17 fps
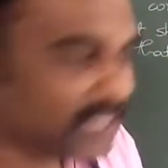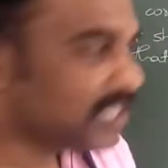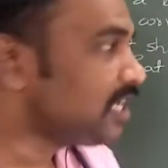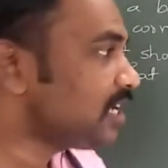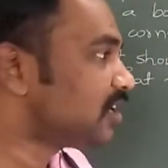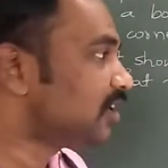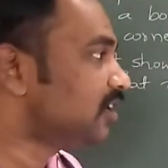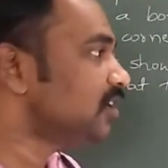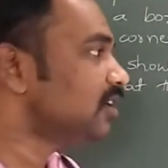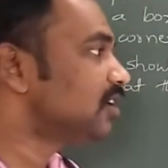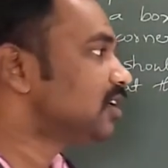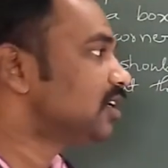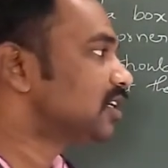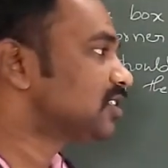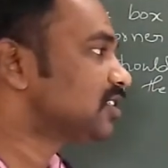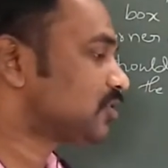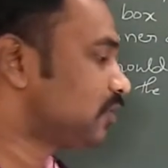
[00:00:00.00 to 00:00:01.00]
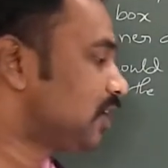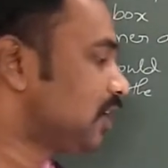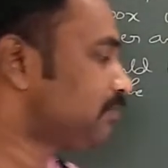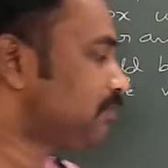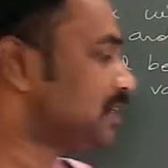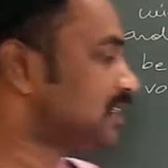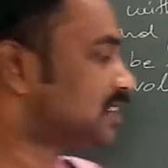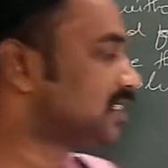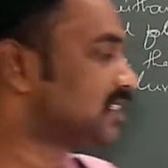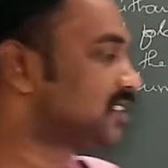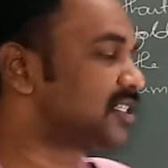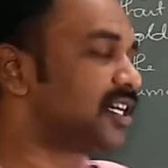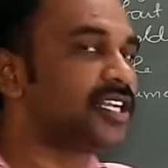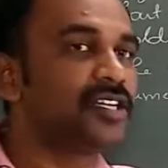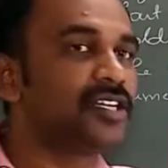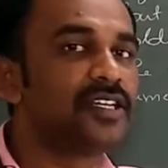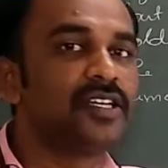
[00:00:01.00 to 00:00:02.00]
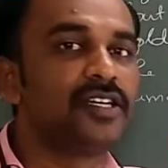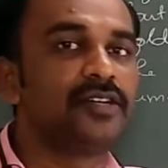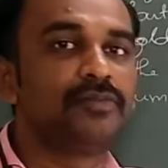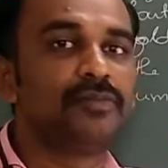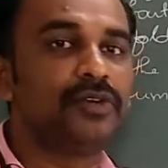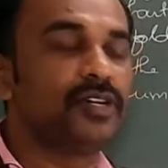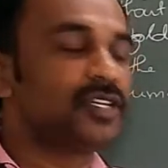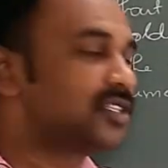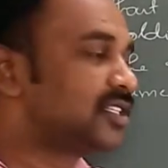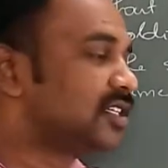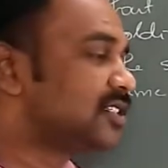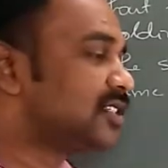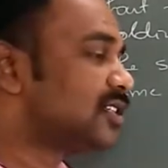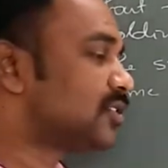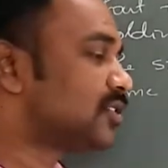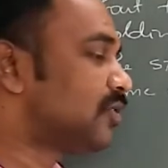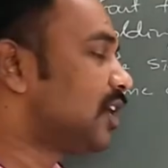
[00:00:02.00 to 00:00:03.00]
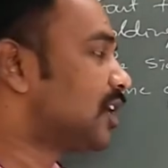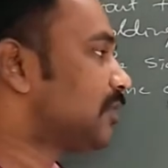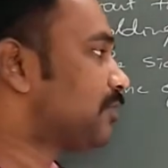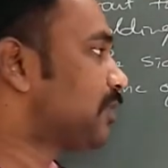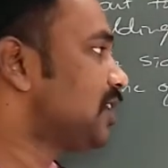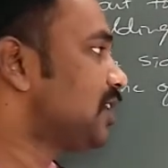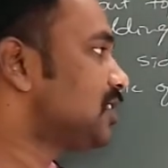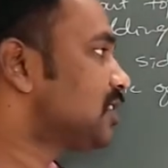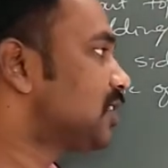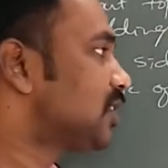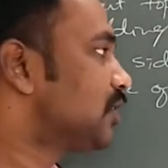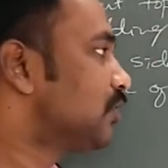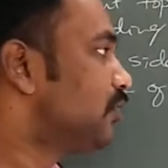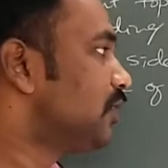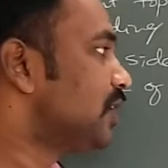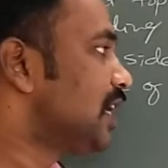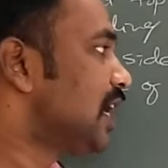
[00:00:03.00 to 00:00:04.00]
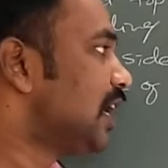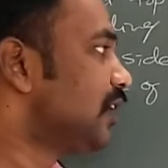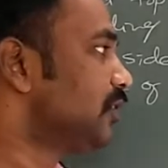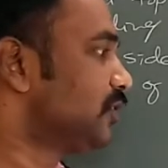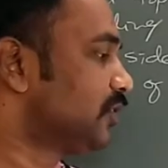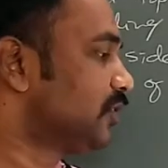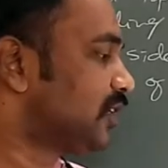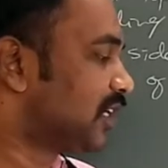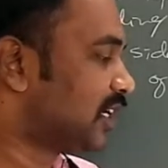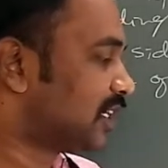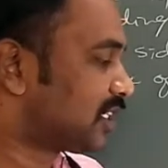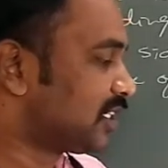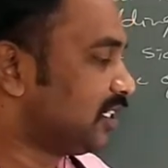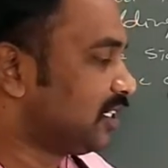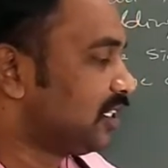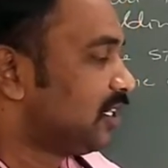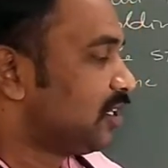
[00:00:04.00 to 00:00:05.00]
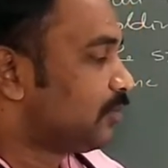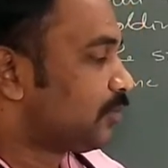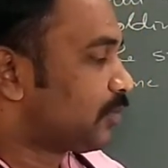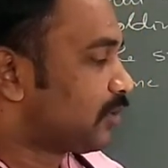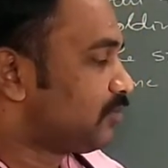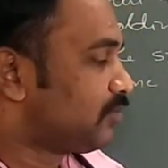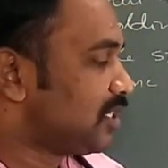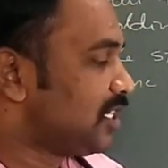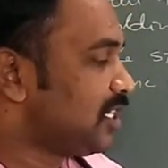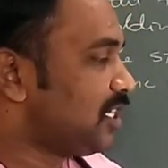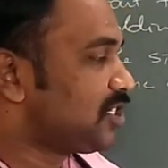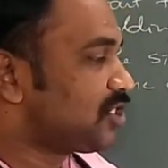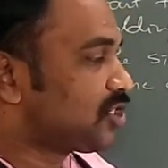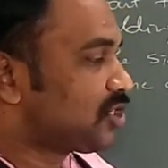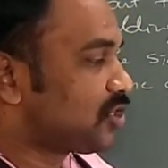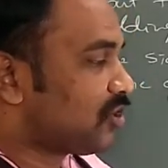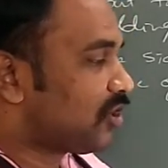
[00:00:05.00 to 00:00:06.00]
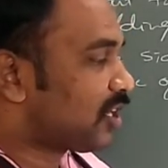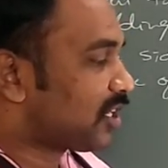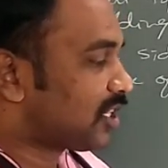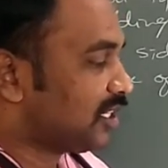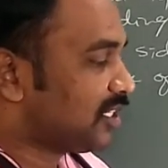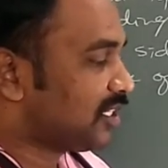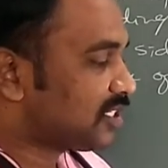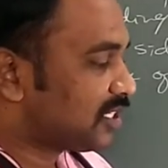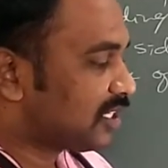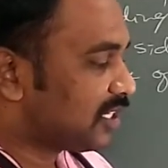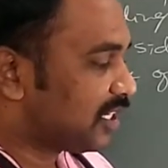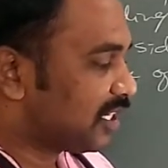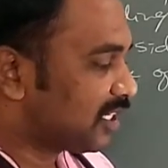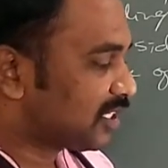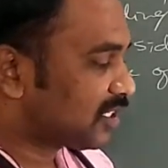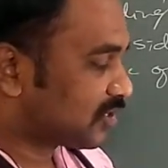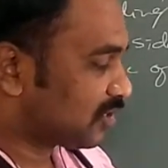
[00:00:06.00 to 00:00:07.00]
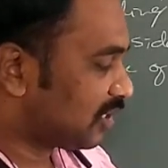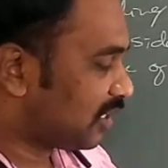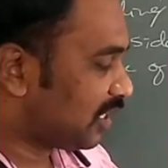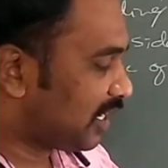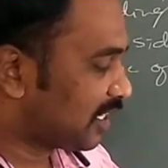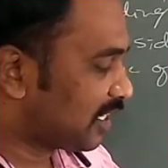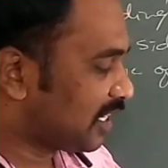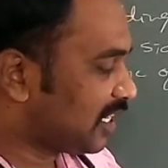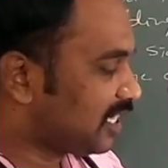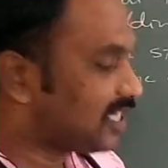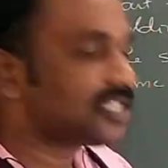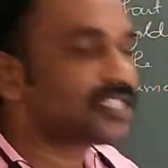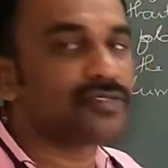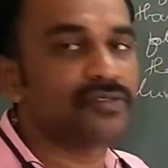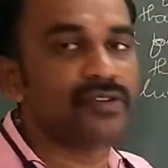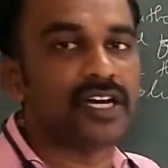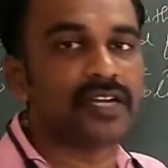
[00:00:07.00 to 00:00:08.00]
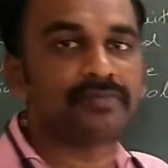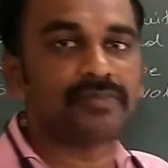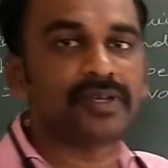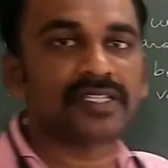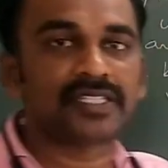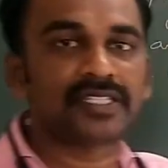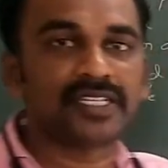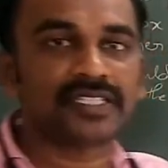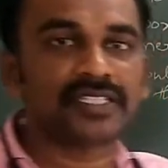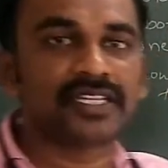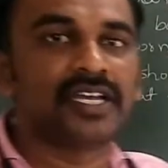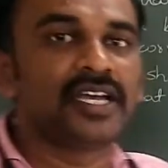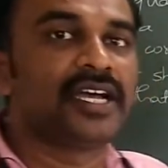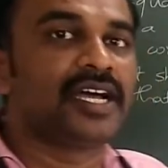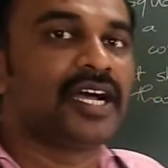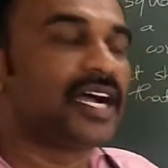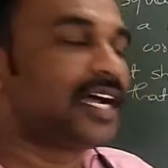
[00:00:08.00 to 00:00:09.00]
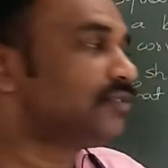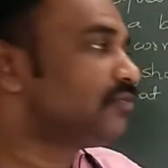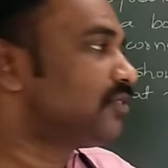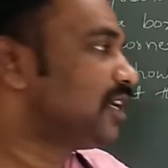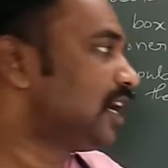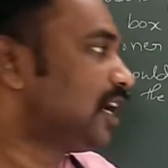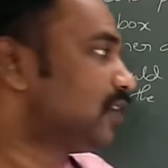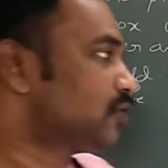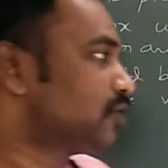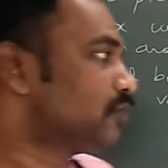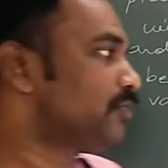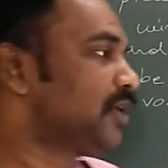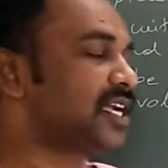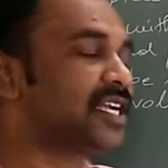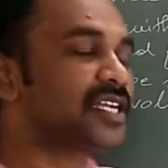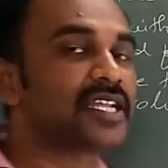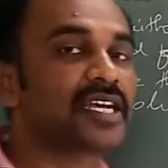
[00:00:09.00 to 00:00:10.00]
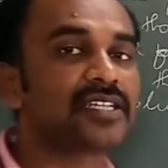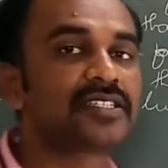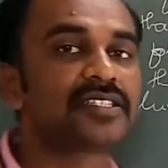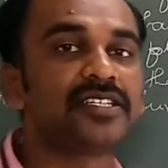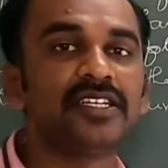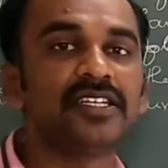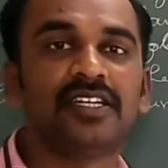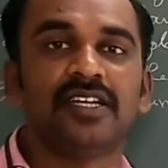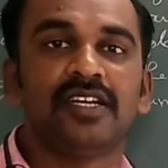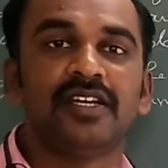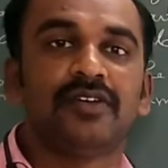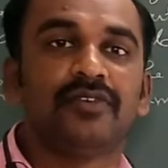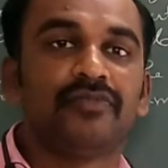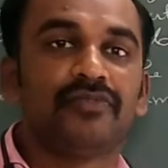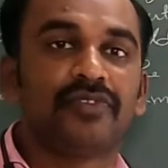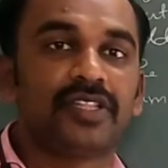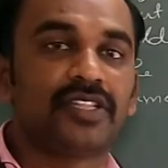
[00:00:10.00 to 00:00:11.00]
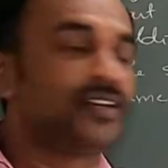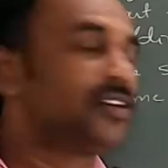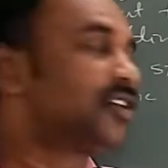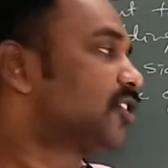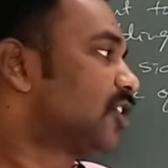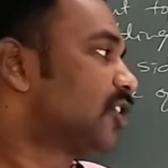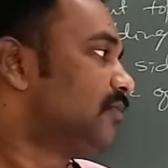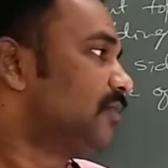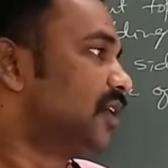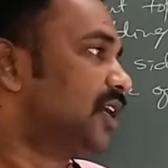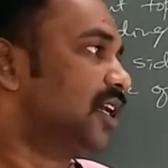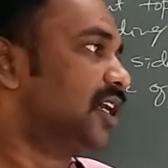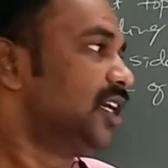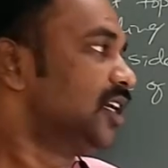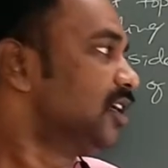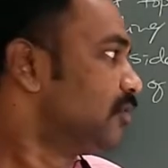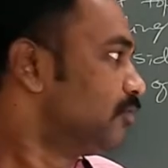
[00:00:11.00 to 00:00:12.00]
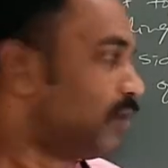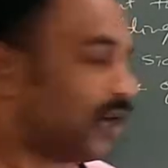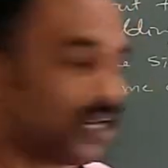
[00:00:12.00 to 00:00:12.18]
here a square piece is there. For this square piece, we have to cut from each corners plus again a square pieces, and we have to make it as a without a top a